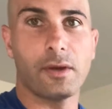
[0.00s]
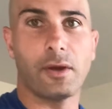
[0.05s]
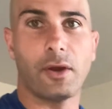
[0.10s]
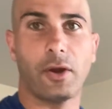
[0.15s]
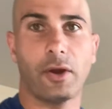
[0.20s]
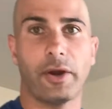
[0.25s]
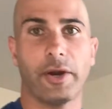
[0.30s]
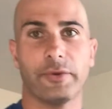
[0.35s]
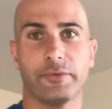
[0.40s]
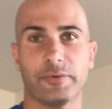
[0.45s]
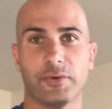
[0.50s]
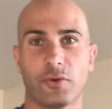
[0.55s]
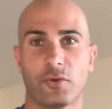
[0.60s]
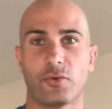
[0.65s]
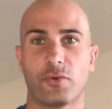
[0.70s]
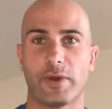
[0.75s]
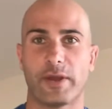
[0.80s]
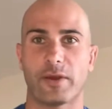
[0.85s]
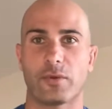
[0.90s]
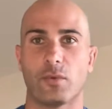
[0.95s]
All right, real
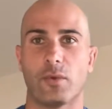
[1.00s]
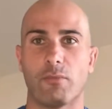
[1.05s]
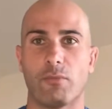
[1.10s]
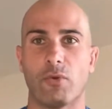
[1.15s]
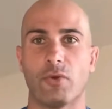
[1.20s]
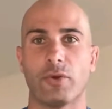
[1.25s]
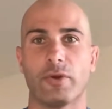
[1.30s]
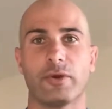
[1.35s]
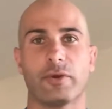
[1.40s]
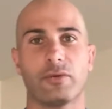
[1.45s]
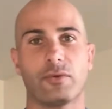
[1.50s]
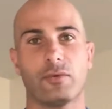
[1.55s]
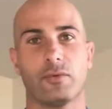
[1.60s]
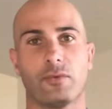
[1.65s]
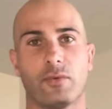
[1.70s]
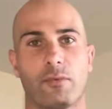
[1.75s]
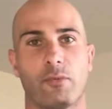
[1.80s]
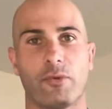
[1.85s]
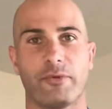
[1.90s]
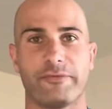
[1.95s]
quick, one
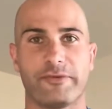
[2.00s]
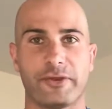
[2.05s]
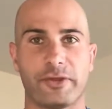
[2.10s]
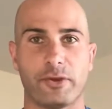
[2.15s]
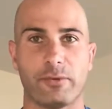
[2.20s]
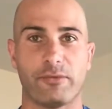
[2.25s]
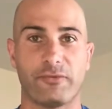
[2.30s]
more video